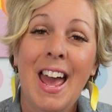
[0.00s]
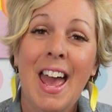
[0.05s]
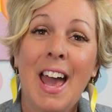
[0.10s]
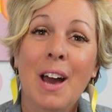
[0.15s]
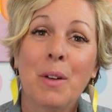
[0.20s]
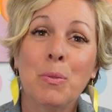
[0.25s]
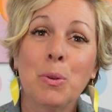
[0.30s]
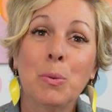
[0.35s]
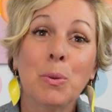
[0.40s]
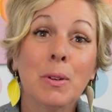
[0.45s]

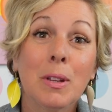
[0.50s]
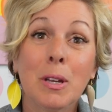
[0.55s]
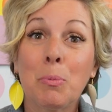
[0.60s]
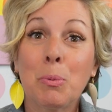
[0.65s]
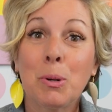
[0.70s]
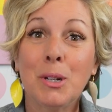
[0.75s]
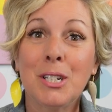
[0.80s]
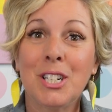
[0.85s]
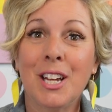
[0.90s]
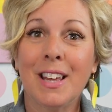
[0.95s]
and we really
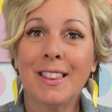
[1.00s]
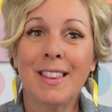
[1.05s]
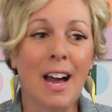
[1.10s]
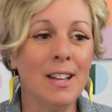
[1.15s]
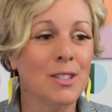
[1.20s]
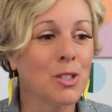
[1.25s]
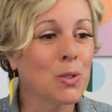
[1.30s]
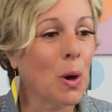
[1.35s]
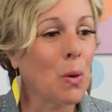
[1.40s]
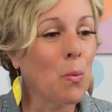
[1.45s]
appreciate that.
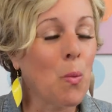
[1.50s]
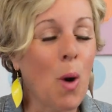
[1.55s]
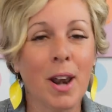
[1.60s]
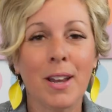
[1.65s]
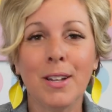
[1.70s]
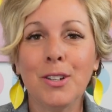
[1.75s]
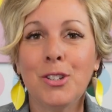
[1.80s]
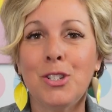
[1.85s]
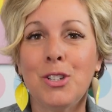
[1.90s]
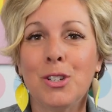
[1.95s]
And so I
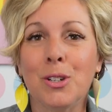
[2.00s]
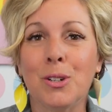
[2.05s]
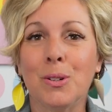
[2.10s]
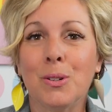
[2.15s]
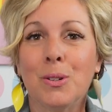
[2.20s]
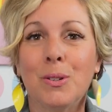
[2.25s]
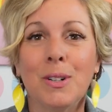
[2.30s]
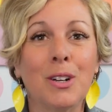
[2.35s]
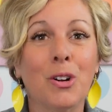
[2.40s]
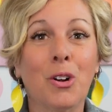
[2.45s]
wanted
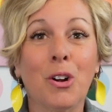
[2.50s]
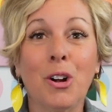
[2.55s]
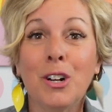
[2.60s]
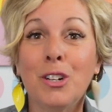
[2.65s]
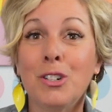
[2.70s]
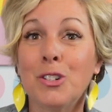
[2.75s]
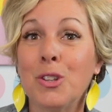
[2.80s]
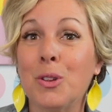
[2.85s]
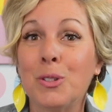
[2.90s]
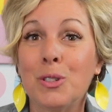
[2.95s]
to
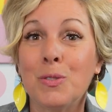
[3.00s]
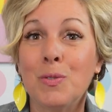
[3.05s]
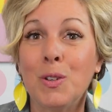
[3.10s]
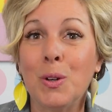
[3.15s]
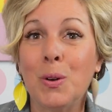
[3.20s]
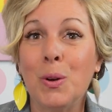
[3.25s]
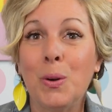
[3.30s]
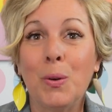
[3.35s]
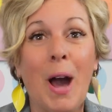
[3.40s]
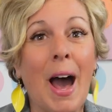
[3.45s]
encourage those of you
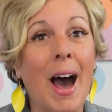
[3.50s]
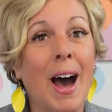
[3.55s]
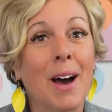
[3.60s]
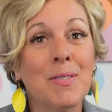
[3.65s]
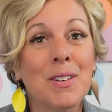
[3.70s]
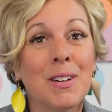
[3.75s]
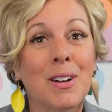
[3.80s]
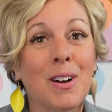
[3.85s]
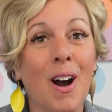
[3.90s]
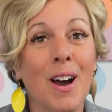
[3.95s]
who
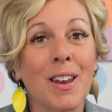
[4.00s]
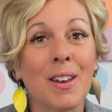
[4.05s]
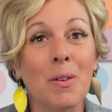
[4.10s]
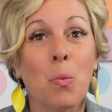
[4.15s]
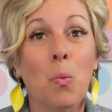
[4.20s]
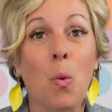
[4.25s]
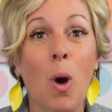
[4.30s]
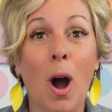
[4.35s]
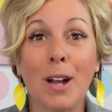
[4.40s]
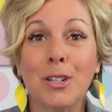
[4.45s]
haven't gone
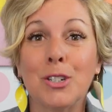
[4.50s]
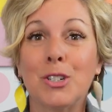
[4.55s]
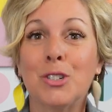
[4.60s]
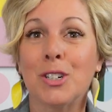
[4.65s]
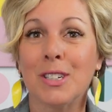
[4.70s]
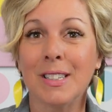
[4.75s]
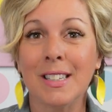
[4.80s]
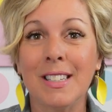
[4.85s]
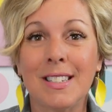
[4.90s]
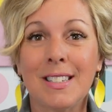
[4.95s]
and watched
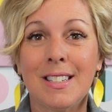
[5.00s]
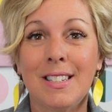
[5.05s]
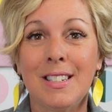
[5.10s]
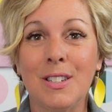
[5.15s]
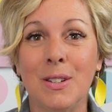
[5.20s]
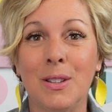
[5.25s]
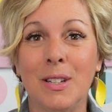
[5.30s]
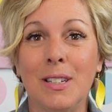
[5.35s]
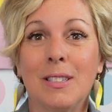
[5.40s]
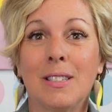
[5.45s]
or listened
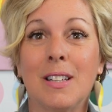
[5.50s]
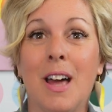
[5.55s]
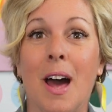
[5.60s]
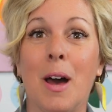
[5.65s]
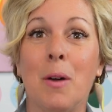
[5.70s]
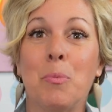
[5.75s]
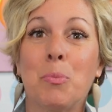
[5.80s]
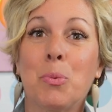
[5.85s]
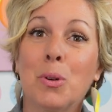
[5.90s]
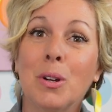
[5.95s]
to these
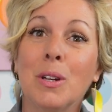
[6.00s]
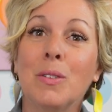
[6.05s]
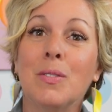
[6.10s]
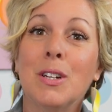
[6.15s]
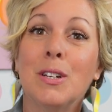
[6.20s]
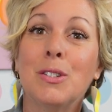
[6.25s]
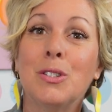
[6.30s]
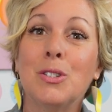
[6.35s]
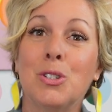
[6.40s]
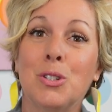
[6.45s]

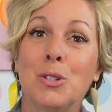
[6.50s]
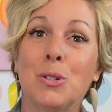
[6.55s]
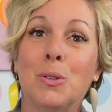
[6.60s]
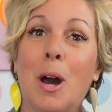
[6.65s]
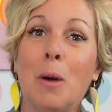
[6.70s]
previous 2